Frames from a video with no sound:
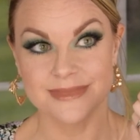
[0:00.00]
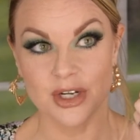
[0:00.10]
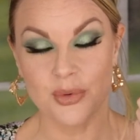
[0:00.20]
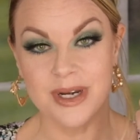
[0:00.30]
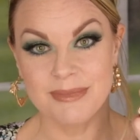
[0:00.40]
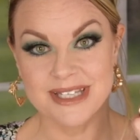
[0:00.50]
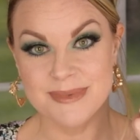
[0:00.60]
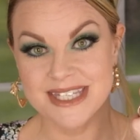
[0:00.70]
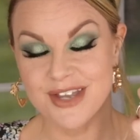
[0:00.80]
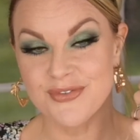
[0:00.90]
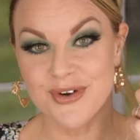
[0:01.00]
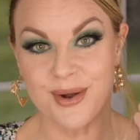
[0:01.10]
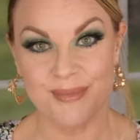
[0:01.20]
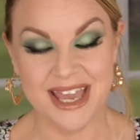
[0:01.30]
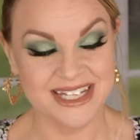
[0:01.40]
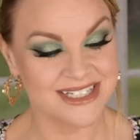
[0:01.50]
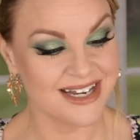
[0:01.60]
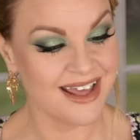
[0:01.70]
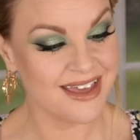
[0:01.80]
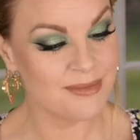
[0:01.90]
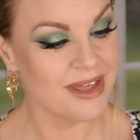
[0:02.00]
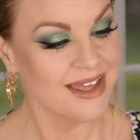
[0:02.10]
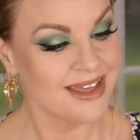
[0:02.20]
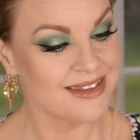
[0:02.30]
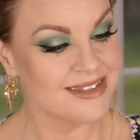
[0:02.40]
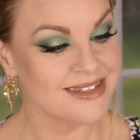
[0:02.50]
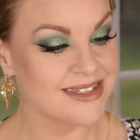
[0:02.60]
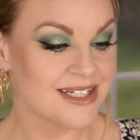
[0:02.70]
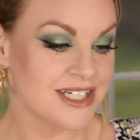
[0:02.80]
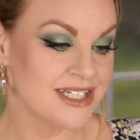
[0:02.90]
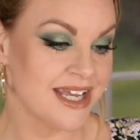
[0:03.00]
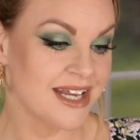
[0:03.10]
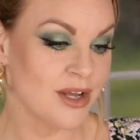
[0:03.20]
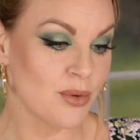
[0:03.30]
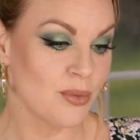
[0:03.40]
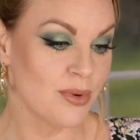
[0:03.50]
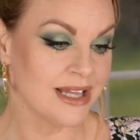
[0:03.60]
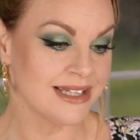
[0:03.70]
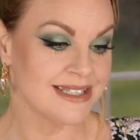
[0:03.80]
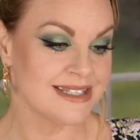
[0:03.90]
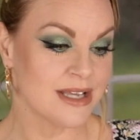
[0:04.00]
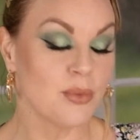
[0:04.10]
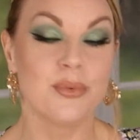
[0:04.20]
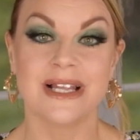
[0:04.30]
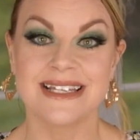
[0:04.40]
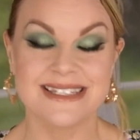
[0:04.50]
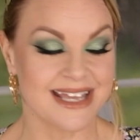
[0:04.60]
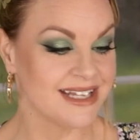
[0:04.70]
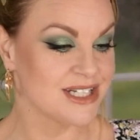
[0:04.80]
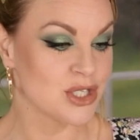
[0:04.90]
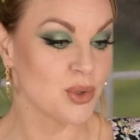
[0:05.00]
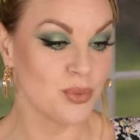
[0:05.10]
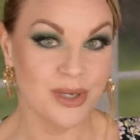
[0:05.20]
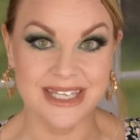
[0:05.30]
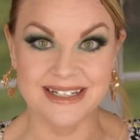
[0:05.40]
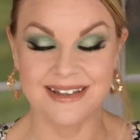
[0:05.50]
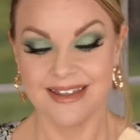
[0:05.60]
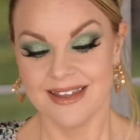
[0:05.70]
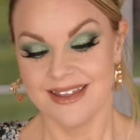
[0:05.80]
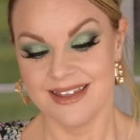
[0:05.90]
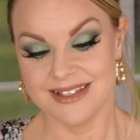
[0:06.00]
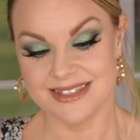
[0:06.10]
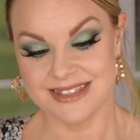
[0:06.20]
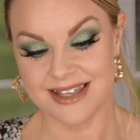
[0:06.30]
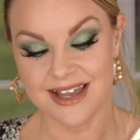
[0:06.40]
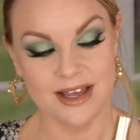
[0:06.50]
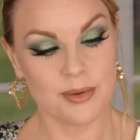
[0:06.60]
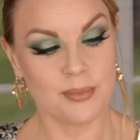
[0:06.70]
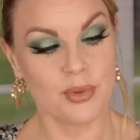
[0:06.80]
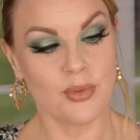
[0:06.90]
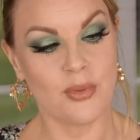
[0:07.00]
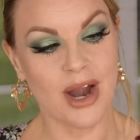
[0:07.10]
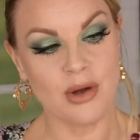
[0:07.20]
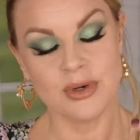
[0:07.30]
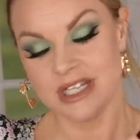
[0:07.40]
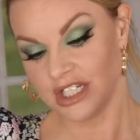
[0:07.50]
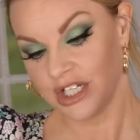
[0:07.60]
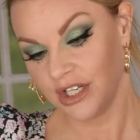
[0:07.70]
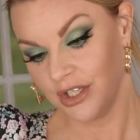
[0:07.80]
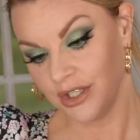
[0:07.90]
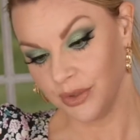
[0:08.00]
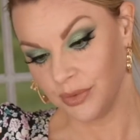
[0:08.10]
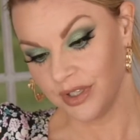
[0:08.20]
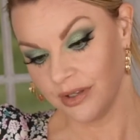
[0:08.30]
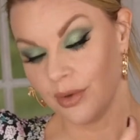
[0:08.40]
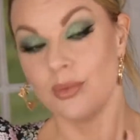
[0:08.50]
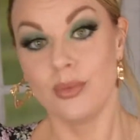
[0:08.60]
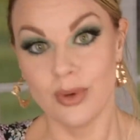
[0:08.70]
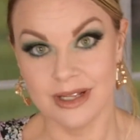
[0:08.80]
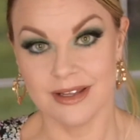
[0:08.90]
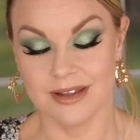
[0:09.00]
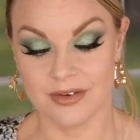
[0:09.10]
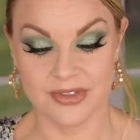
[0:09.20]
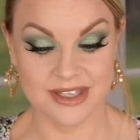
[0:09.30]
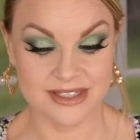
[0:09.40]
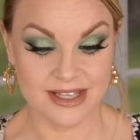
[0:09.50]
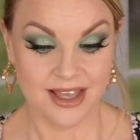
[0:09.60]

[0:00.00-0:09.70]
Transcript: cream lipstick from H&M, and this is in the shade Wellies and Tweed. It's a brownish nude. Really love this.